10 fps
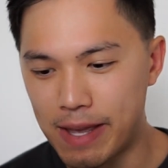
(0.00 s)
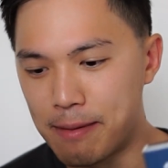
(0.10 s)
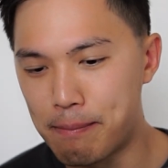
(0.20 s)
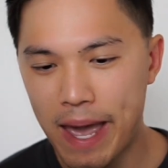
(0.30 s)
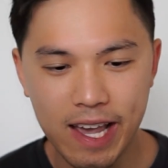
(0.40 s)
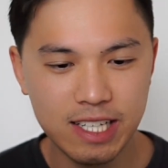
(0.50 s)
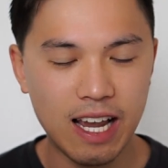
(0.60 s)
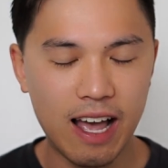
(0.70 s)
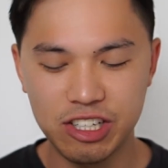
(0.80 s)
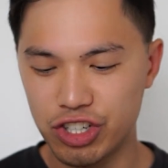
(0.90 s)
in page
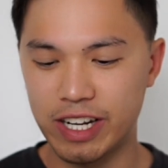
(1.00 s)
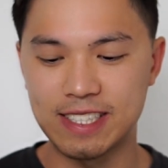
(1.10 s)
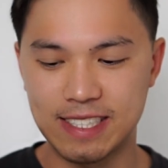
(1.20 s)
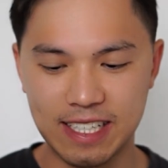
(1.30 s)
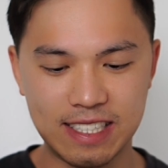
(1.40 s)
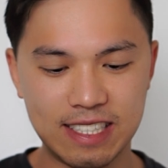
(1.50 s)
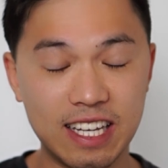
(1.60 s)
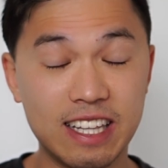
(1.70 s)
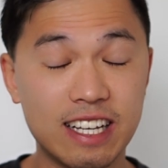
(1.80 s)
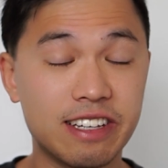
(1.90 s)

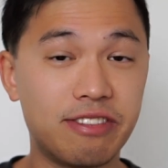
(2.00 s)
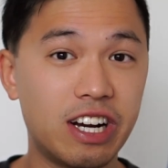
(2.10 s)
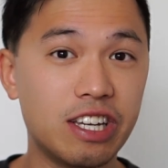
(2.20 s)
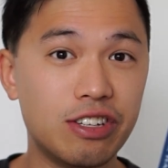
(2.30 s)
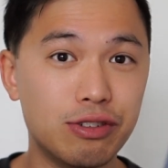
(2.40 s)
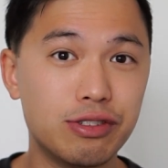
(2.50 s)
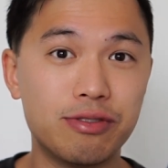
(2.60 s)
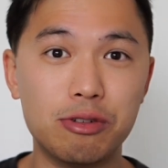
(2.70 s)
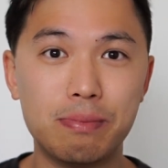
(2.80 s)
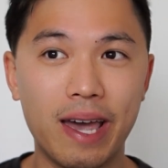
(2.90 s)
116 there's a very
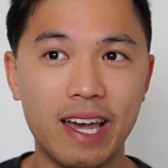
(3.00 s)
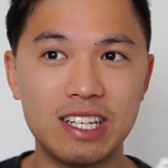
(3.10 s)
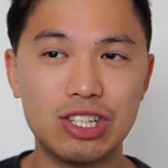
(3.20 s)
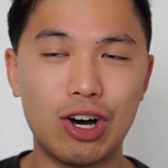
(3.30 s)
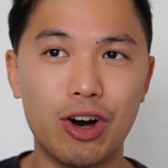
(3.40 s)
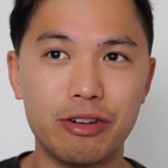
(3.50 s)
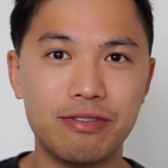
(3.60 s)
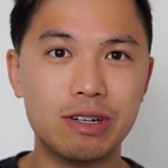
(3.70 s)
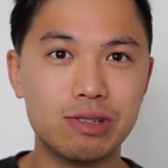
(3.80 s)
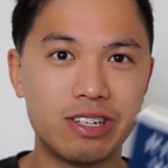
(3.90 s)
useful page on
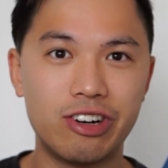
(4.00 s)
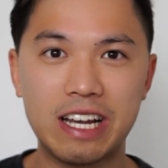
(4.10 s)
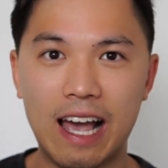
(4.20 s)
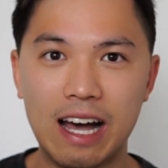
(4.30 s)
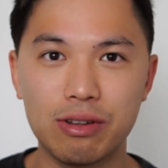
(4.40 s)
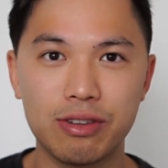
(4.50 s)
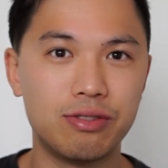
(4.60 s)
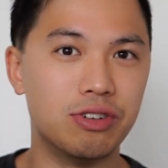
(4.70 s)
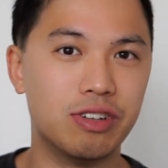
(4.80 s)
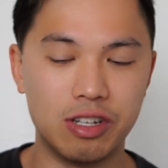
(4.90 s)
filtering out
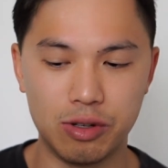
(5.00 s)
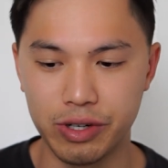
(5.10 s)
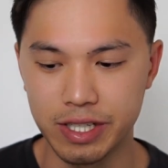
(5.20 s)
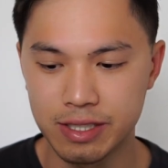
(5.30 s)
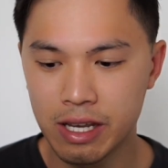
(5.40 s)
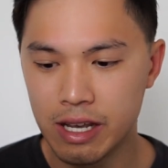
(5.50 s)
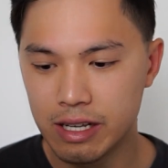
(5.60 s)
through the noise.